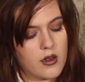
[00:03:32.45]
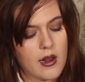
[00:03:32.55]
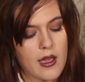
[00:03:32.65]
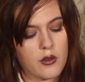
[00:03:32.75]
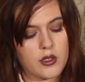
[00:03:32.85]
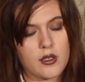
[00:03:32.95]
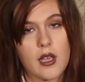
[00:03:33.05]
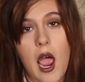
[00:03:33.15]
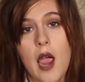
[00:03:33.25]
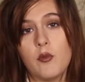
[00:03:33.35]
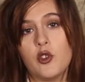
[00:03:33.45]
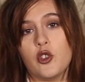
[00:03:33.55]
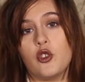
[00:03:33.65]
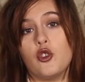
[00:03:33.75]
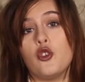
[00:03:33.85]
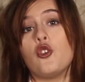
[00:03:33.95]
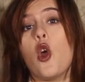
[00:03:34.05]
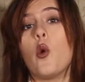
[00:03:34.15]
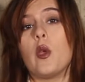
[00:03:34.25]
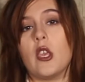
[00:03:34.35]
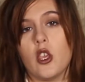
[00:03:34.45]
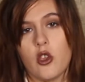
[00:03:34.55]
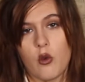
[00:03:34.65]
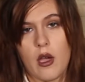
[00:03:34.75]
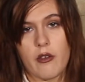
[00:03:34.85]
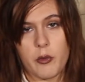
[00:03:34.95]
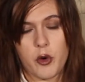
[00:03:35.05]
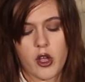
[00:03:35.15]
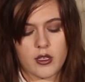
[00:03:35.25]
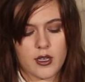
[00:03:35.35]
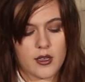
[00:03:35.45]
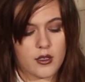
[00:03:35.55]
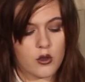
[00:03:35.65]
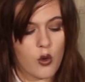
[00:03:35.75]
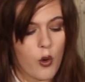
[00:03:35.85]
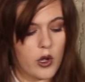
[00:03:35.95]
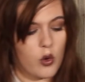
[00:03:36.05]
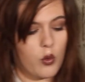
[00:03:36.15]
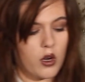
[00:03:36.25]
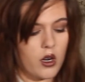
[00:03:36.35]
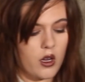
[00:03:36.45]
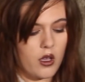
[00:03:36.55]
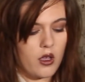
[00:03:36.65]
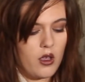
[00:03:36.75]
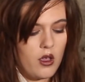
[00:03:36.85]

Now, since I'm just showing you how the process is going to work,